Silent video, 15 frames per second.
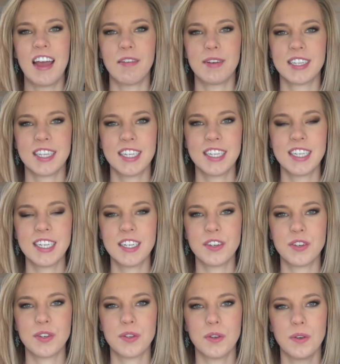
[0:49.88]
I was
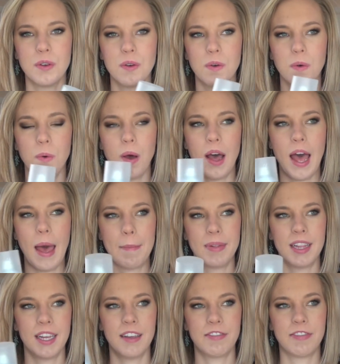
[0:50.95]
listening to
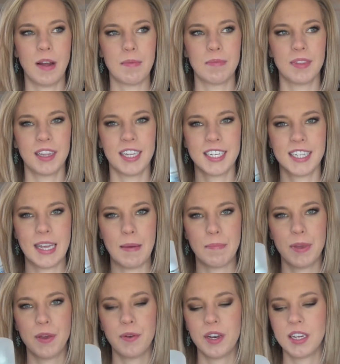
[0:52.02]
Emily from Lisette
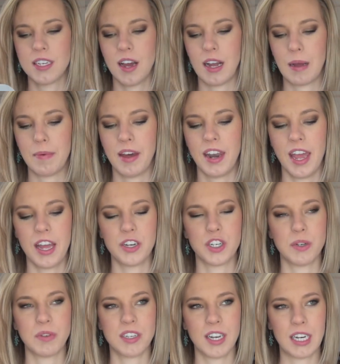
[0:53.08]
Beauty talk about it, and
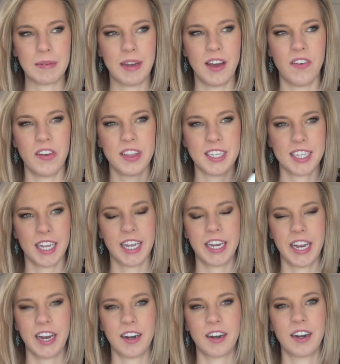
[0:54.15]
she was talking about how on the
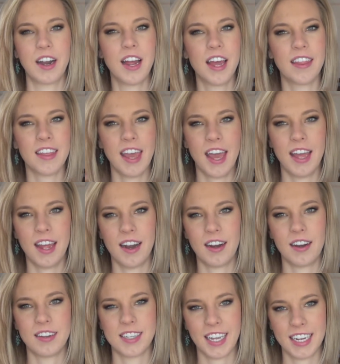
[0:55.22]
second
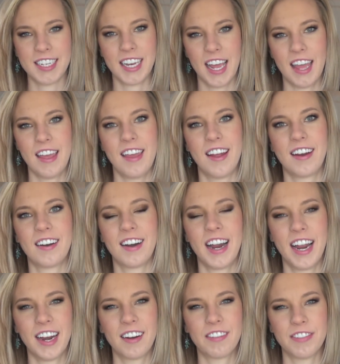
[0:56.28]
day her
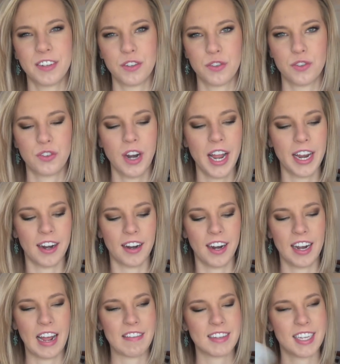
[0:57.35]
hair feels drier,
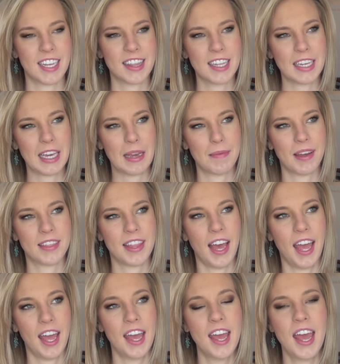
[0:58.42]
and I was like thinking about
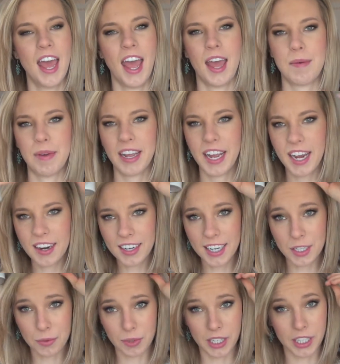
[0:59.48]
that, and my hair
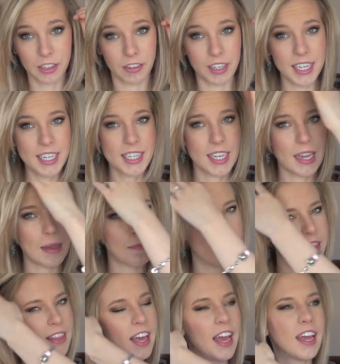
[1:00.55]
gets really greasy,
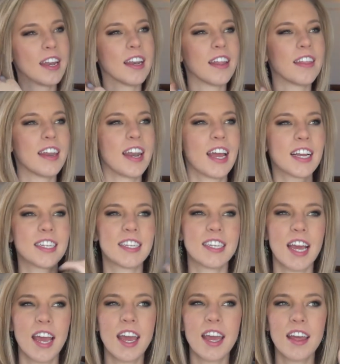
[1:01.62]
but then the next
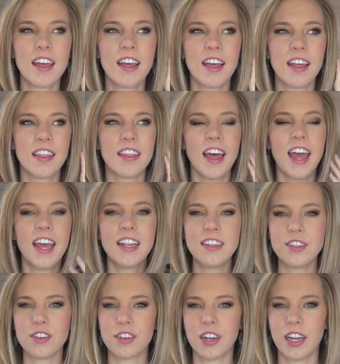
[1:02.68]
day the
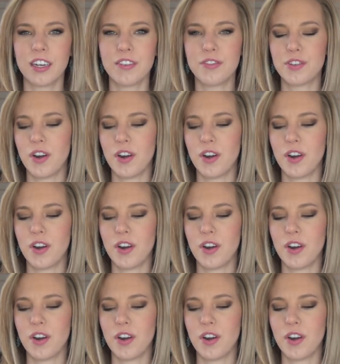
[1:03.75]
ends are kind of